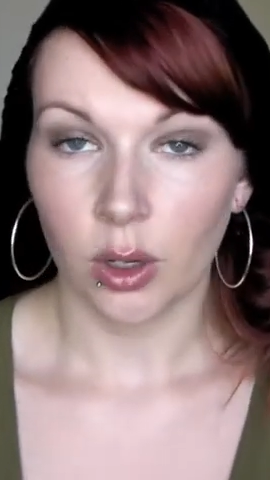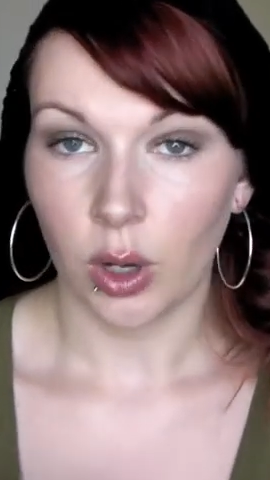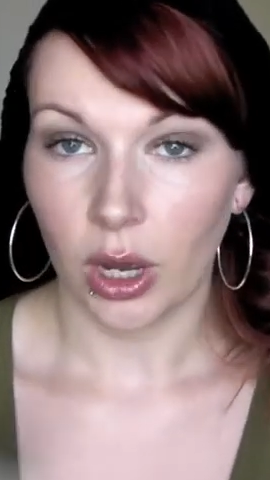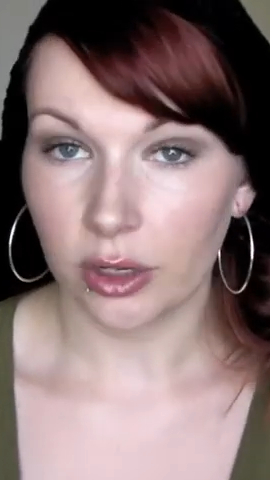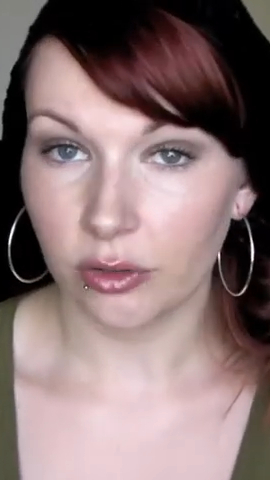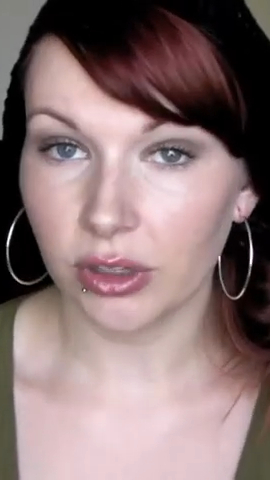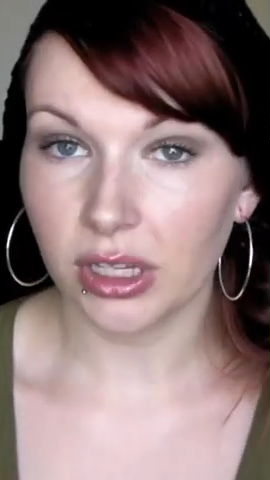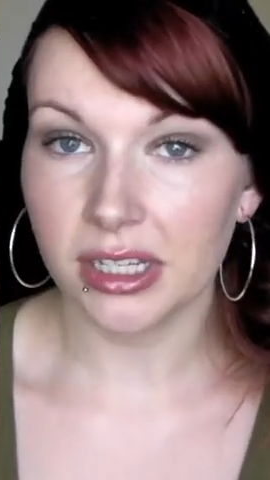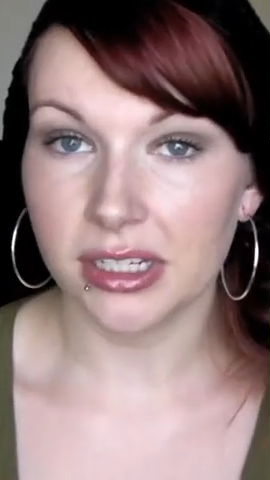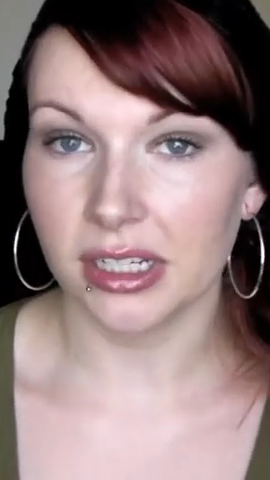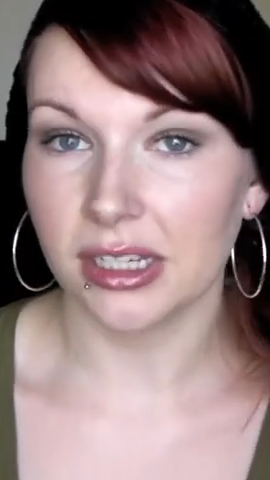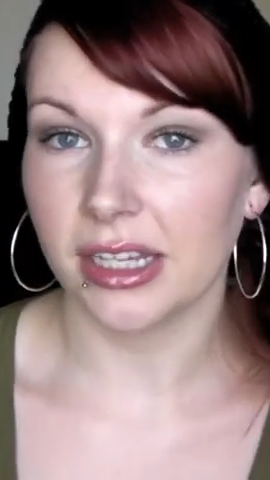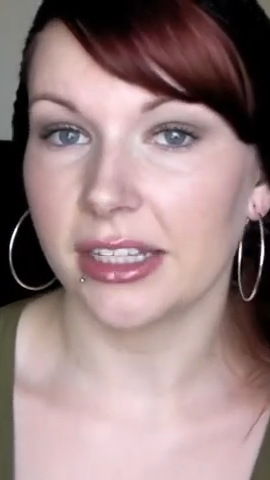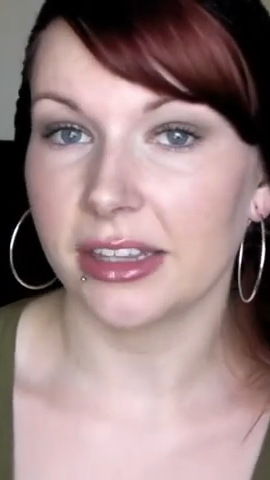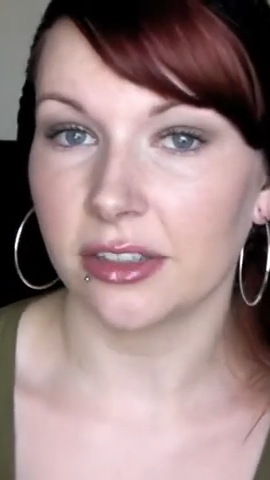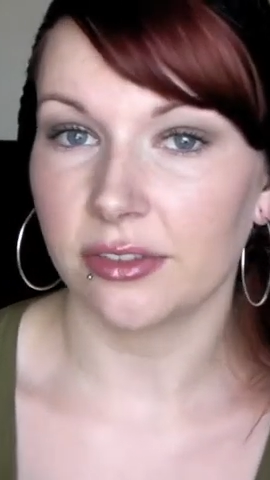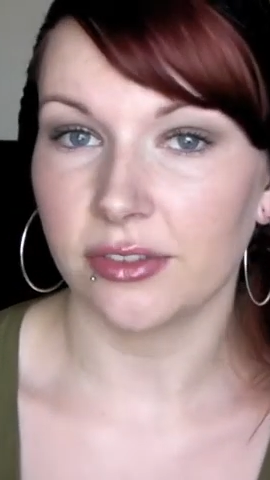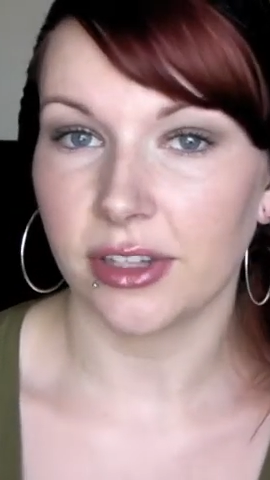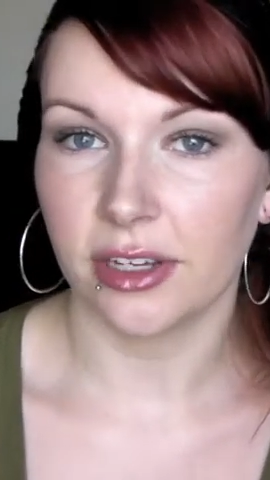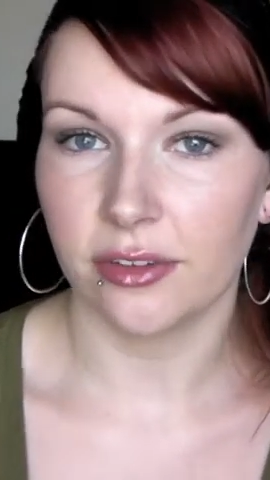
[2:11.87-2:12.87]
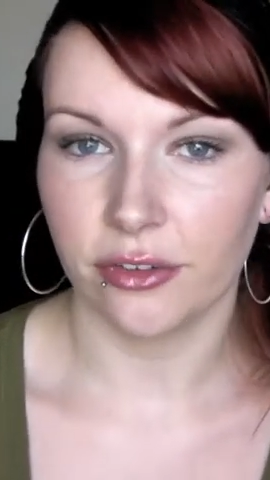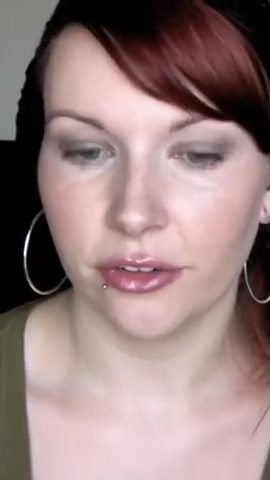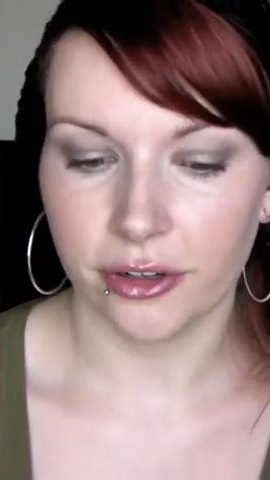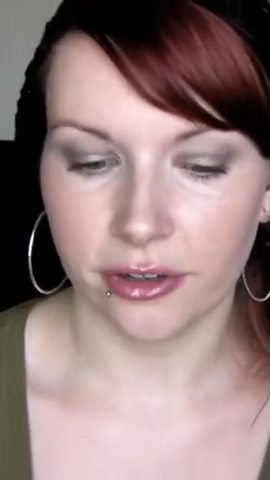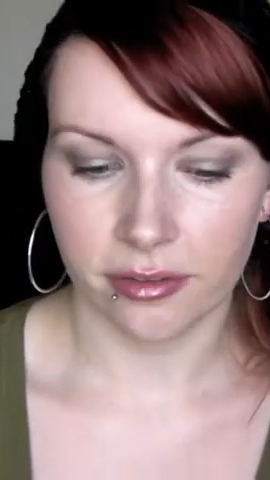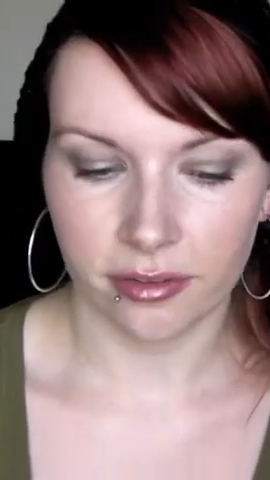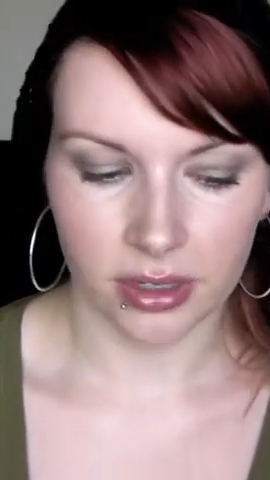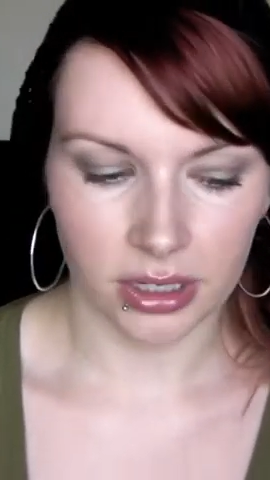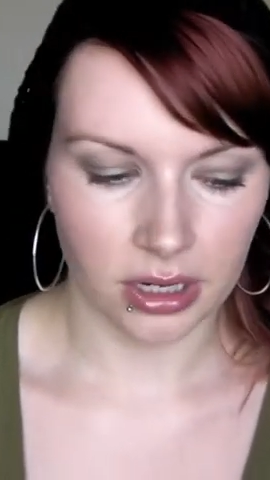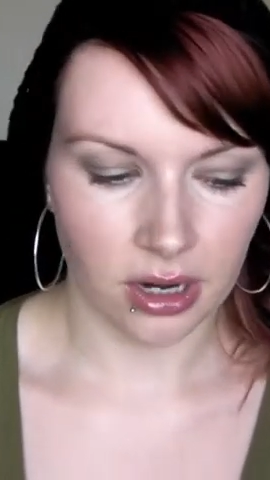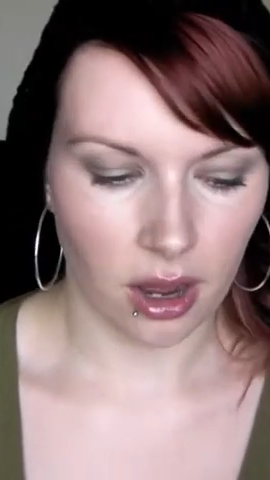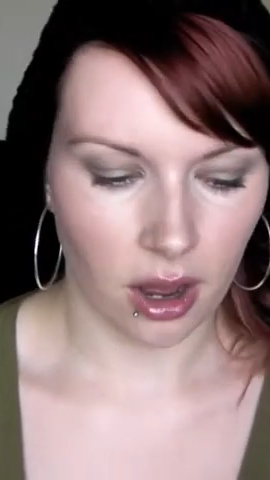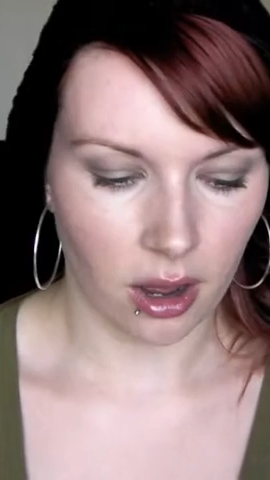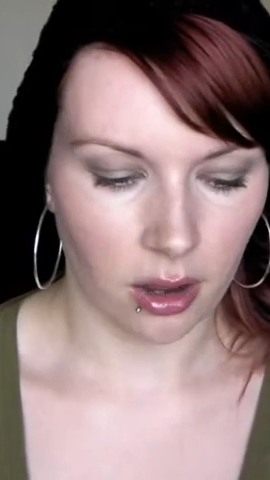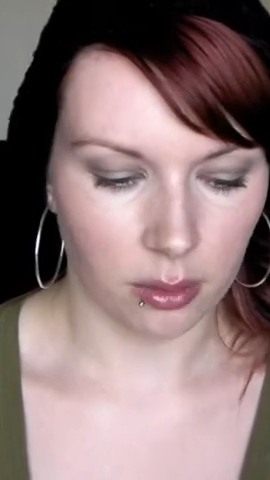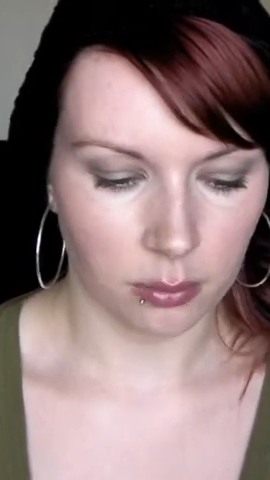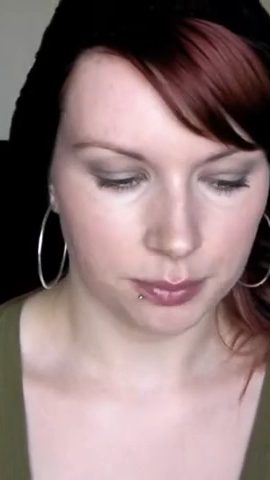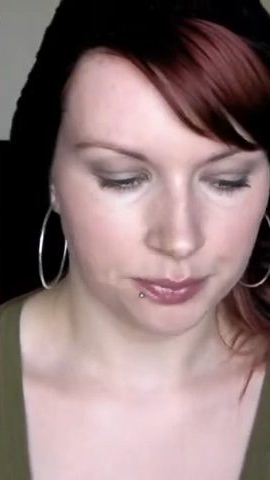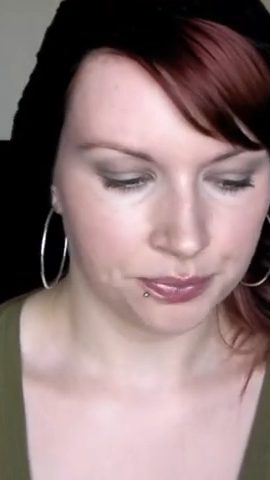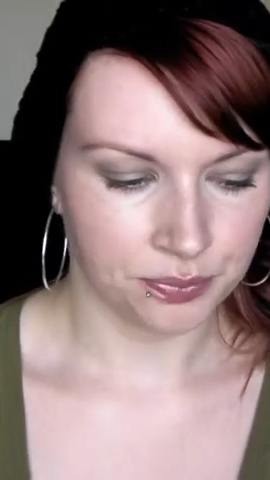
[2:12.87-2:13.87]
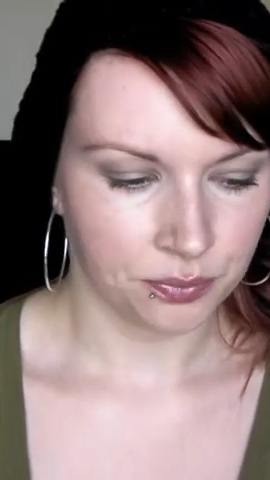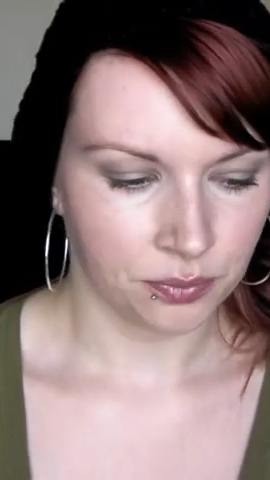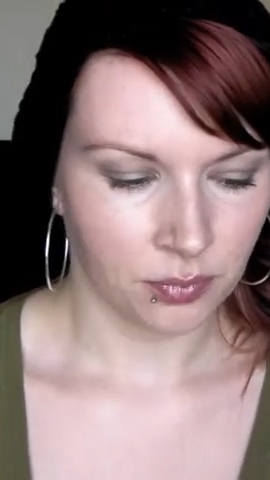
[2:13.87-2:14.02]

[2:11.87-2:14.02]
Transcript: I really did like the flavor of it. Um,